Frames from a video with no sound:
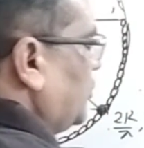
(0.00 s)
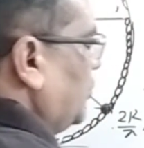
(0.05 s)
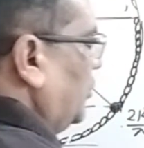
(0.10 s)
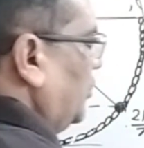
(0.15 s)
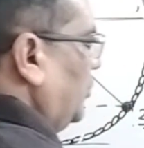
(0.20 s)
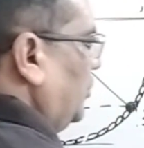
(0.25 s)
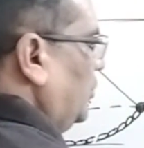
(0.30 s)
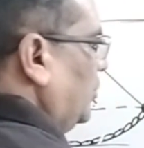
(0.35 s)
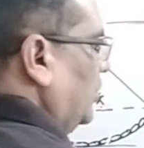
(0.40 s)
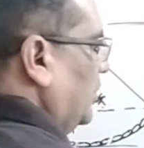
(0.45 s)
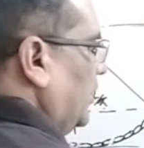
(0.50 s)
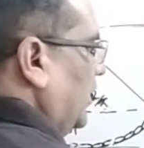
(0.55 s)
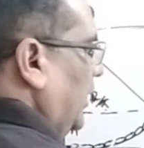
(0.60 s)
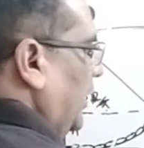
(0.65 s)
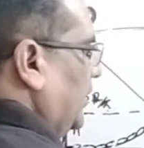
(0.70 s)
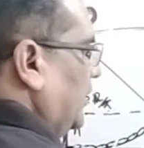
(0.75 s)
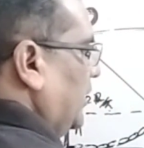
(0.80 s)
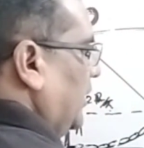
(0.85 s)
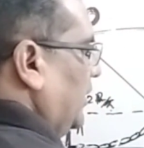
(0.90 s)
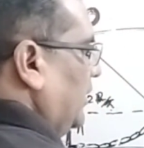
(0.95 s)
2
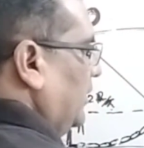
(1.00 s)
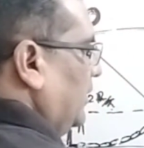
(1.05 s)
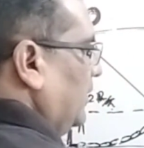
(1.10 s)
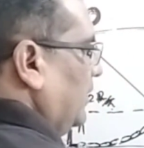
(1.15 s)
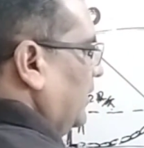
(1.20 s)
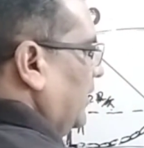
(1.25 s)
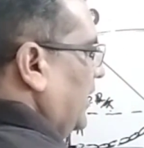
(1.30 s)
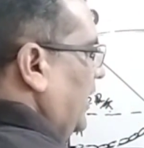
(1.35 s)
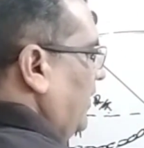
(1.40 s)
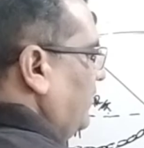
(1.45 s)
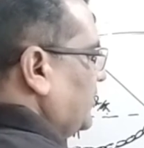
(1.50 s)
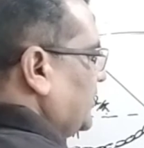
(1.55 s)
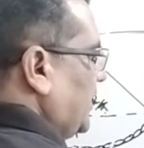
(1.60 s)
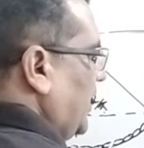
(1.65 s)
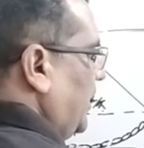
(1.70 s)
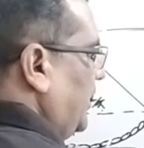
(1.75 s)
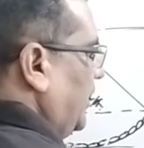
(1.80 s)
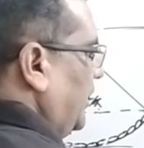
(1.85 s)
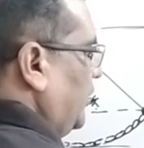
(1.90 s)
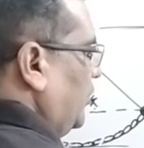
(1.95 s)
and the left
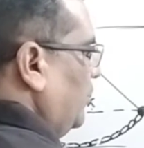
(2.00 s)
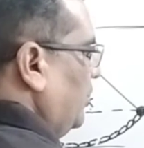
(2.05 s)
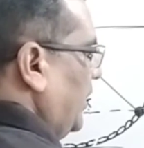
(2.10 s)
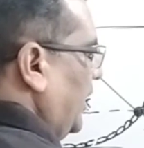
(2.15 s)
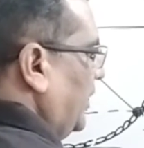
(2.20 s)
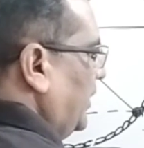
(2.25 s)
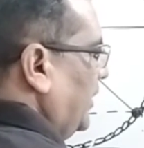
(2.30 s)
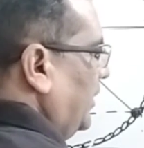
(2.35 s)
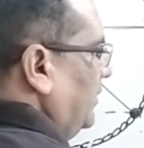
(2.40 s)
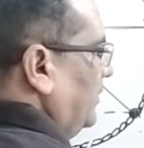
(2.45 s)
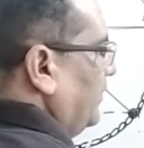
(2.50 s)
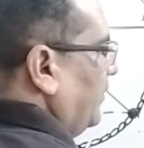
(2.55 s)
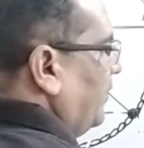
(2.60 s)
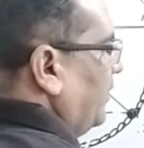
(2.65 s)
side in numerator